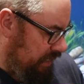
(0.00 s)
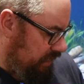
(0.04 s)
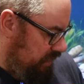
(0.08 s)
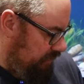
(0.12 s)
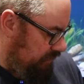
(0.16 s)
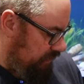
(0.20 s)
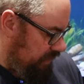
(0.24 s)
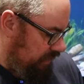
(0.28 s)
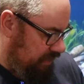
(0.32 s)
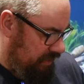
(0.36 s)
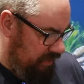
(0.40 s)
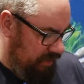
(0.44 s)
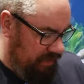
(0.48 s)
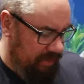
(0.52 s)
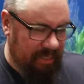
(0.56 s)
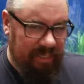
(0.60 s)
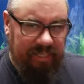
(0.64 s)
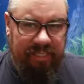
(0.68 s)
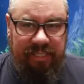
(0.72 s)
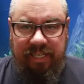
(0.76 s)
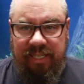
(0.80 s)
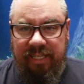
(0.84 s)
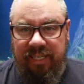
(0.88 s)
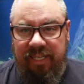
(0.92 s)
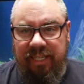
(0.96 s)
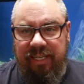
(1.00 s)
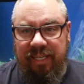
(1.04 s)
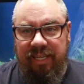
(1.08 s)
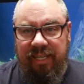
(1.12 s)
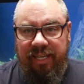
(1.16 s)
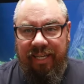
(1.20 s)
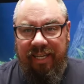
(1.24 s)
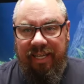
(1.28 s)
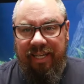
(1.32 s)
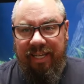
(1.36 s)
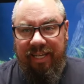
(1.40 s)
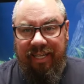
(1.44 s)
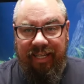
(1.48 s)
activators,
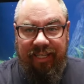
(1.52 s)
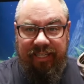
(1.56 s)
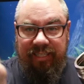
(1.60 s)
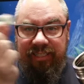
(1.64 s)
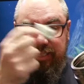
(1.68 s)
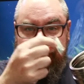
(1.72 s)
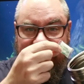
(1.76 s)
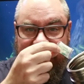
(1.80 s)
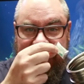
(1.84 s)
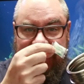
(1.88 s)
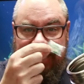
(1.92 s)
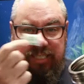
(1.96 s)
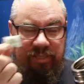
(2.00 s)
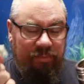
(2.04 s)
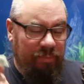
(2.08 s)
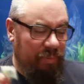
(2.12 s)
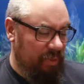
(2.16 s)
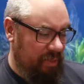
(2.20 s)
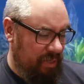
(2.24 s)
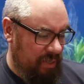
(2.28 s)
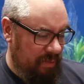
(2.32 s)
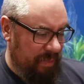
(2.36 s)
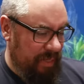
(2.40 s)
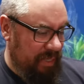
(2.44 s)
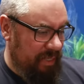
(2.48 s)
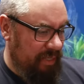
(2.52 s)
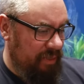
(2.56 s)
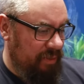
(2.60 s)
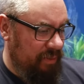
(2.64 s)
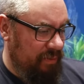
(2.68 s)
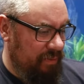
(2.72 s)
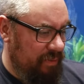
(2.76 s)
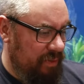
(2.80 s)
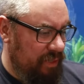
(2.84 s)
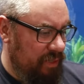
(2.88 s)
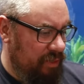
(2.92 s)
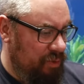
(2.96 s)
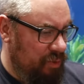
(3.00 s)
and it's a case of putting them in.
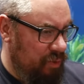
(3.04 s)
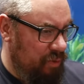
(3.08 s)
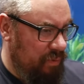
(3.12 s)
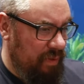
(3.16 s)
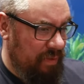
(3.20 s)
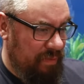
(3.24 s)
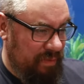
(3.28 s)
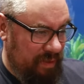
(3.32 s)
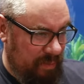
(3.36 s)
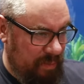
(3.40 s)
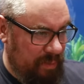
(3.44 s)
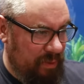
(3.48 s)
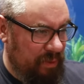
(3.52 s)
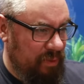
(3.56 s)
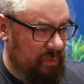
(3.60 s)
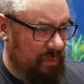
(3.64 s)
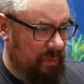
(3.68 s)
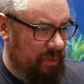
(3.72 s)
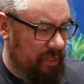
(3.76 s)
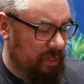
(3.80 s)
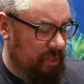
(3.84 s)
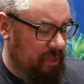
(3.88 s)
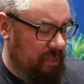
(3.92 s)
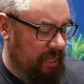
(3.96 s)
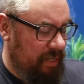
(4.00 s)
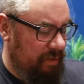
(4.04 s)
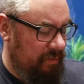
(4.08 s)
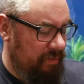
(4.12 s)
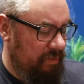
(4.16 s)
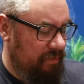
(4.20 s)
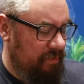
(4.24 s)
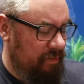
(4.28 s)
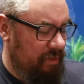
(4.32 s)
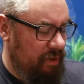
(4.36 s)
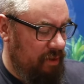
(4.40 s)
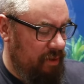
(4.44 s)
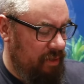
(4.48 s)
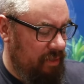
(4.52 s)
So for the two fifty model, which is I've
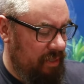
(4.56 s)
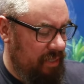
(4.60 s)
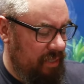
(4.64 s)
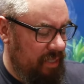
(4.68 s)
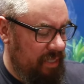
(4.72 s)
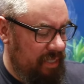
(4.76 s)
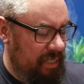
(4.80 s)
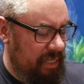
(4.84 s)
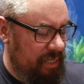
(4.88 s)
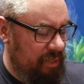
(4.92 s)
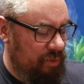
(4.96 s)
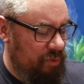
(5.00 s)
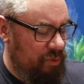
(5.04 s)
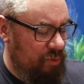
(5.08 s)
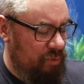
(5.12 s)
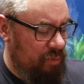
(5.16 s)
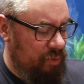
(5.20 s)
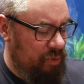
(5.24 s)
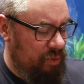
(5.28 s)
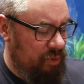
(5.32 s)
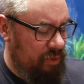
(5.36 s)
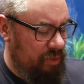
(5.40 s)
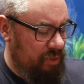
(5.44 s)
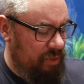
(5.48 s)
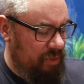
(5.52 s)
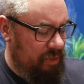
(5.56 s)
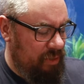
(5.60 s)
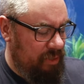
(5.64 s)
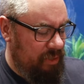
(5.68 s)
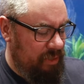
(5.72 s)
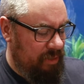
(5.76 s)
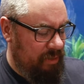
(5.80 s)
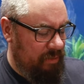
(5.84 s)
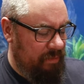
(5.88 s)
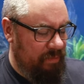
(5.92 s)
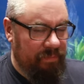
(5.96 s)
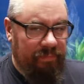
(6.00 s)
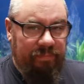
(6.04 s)
got, they say two boosters